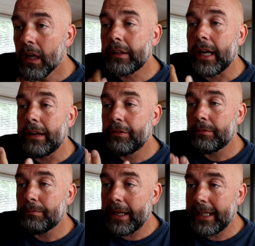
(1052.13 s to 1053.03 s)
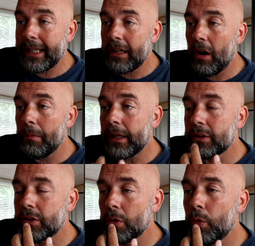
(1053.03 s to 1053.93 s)
okay making
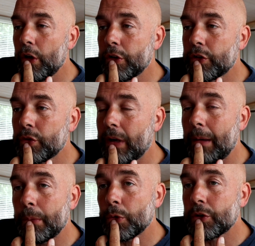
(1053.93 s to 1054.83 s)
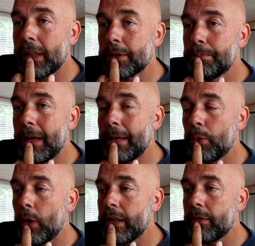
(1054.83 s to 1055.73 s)
comics to word scramble so that's maybe
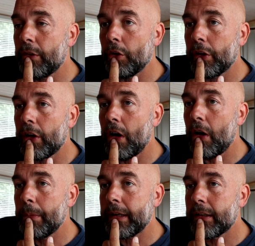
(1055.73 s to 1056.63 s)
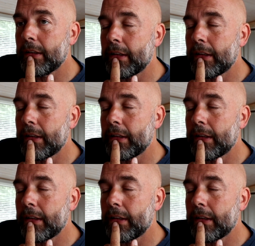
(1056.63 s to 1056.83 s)
why you've got the comic